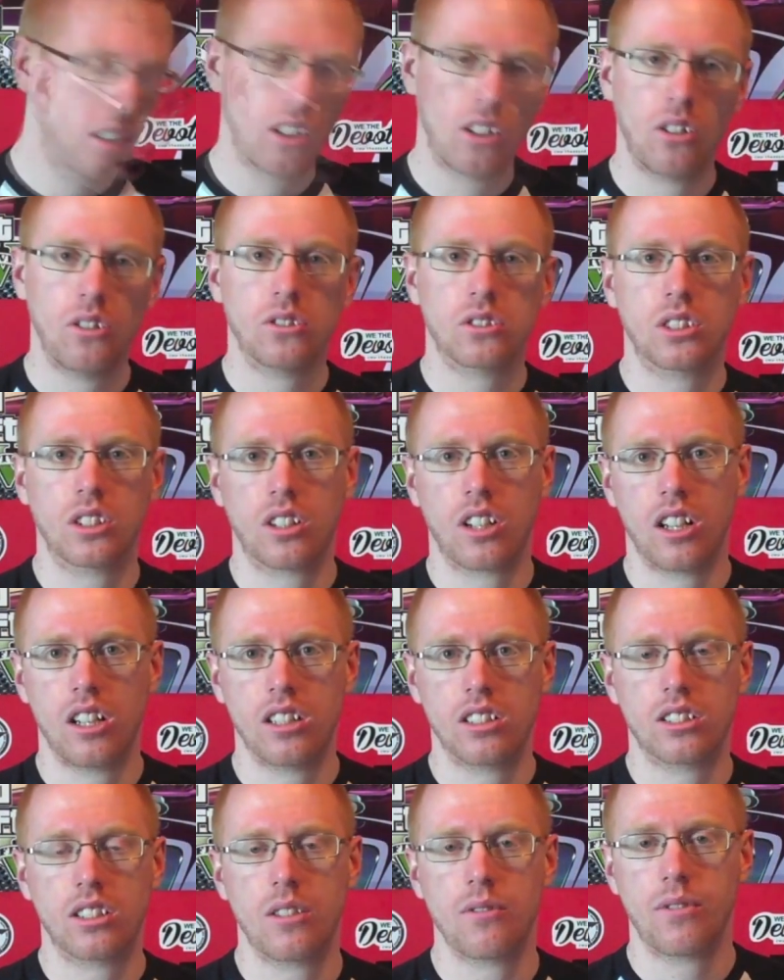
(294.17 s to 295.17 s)
Also
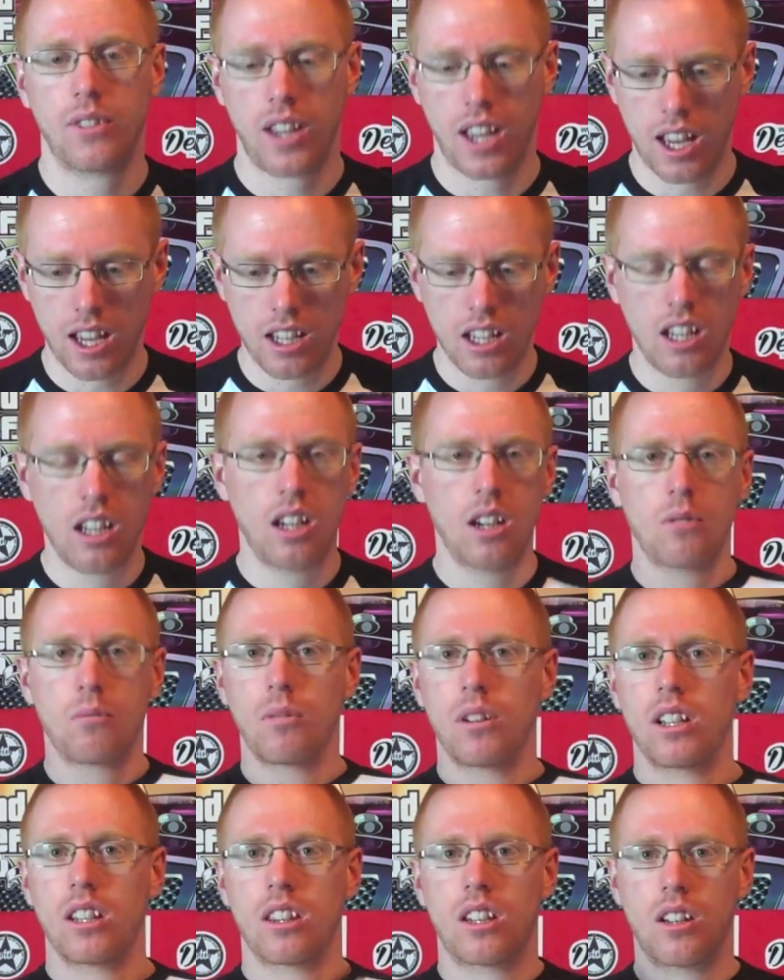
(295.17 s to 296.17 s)
guys, don't forget,
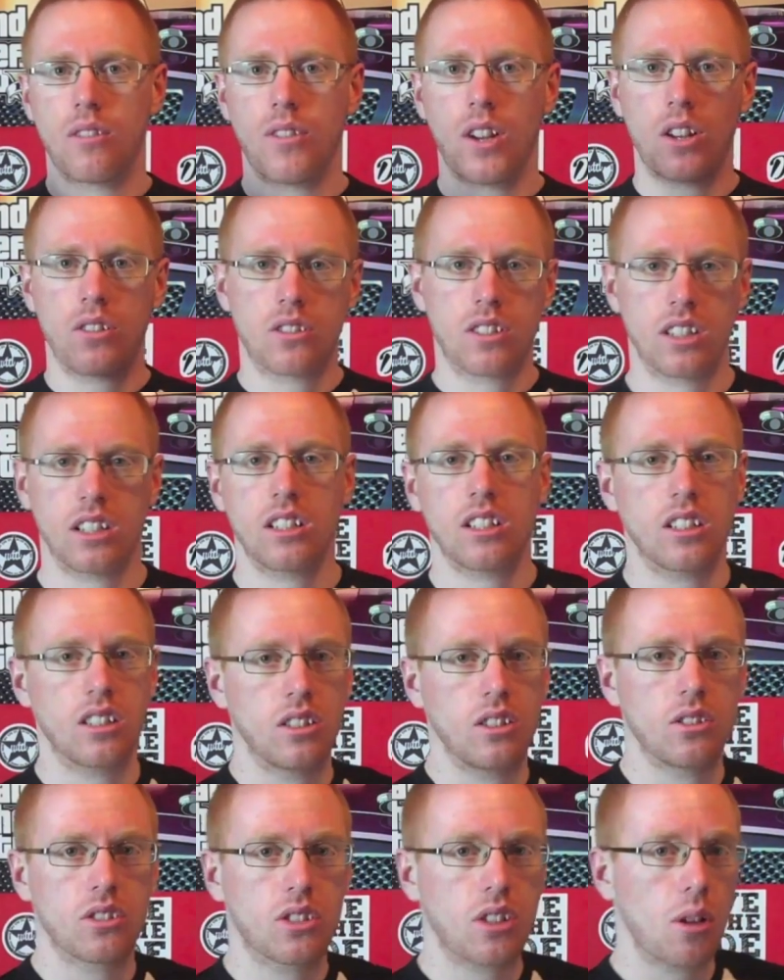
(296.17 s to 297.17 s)
We the Devoted,
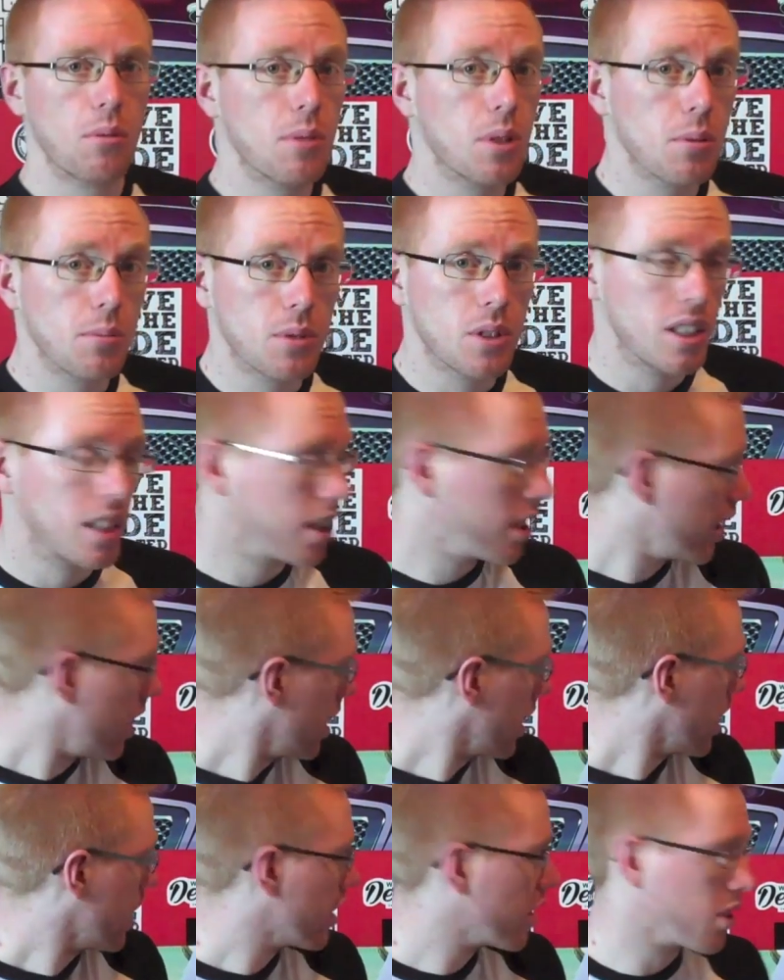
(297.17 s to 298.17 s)
use Toby WTD,
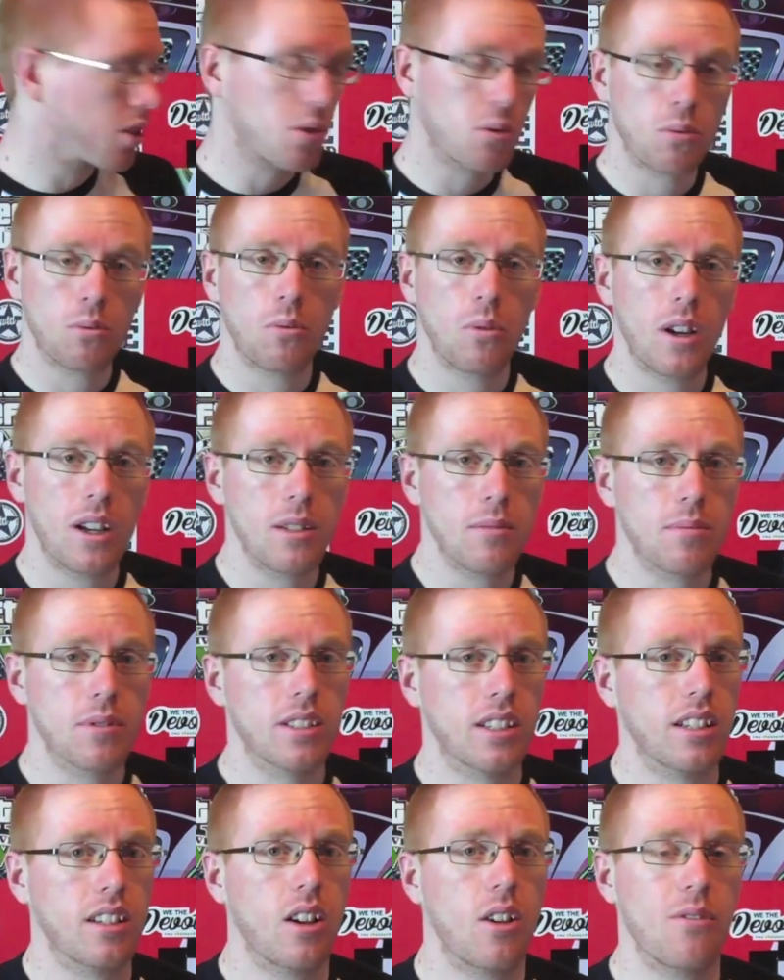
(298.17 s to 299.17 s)
gets you 20%
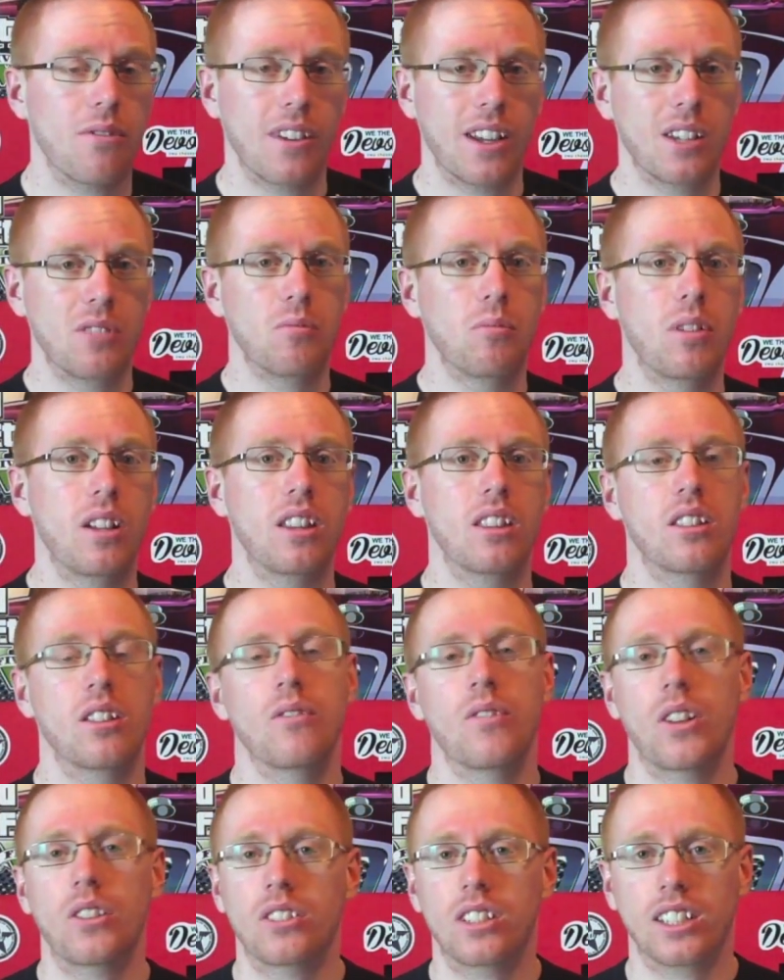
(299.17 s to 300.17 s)
off any We the
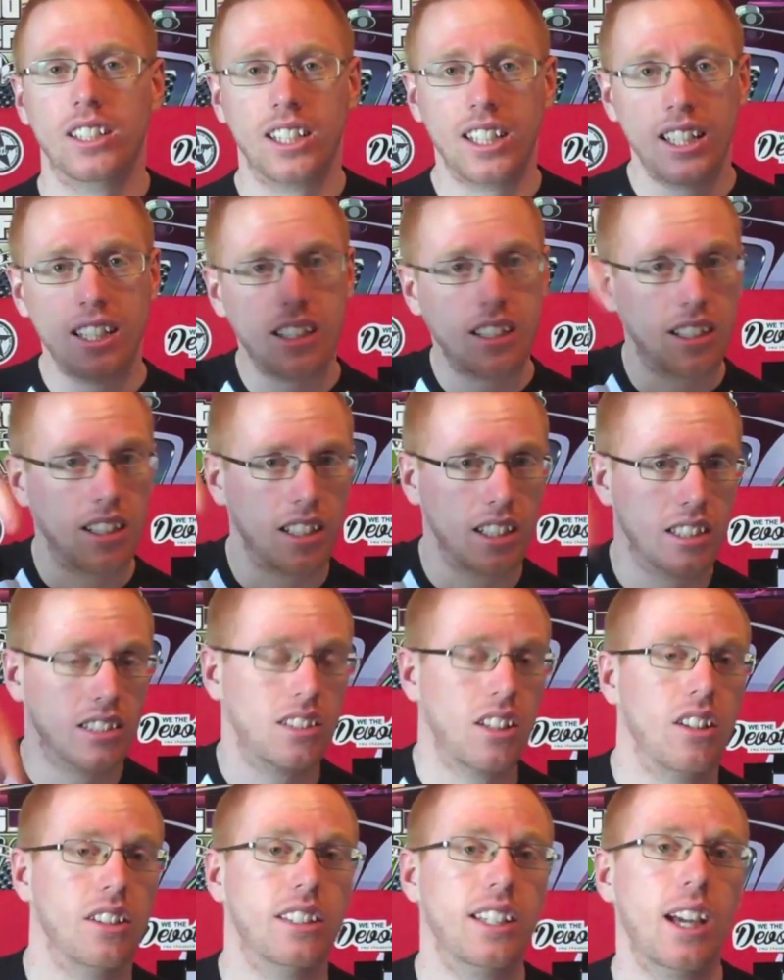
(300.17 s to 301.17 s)
Devoted gear. Links
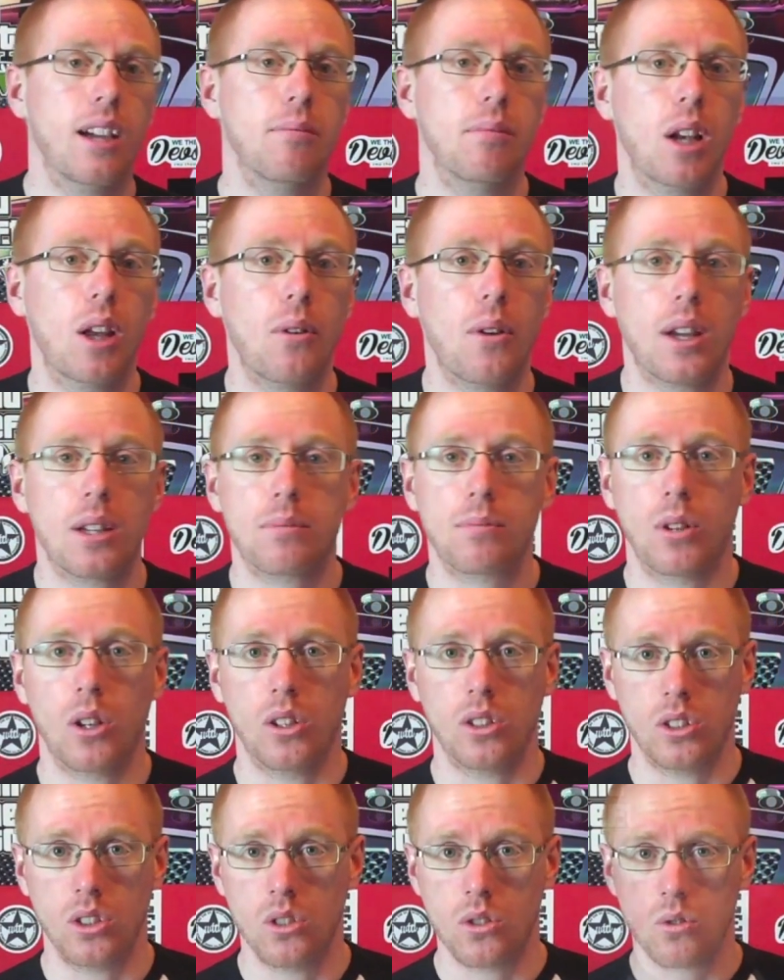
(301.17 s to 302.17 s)
card down below as per
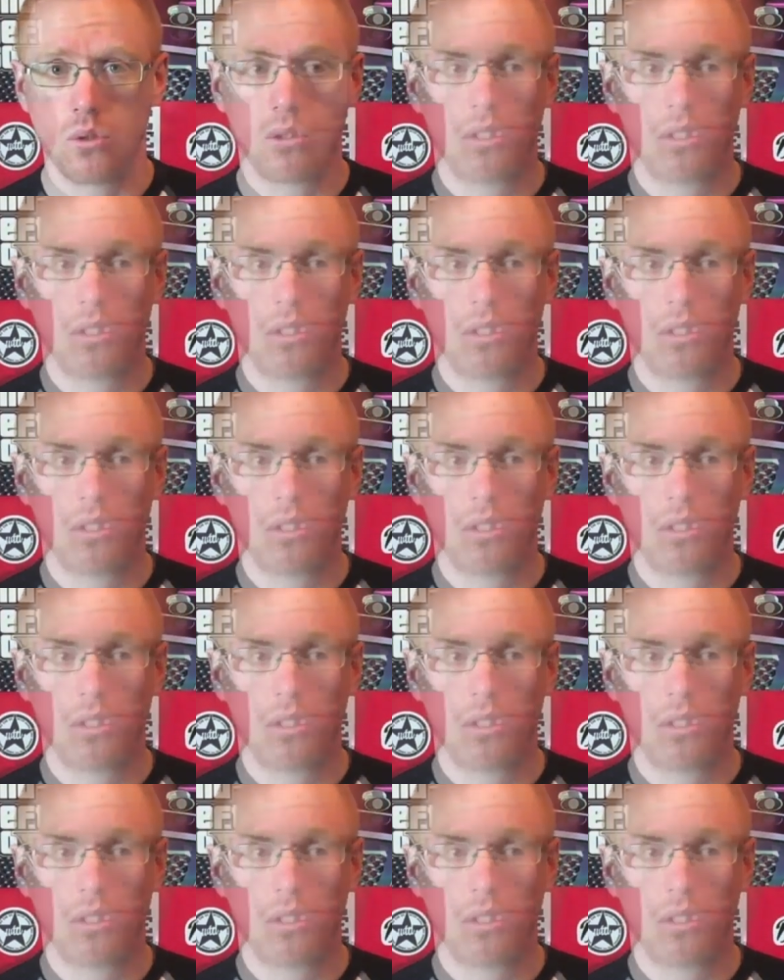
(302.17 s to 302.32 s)
usual.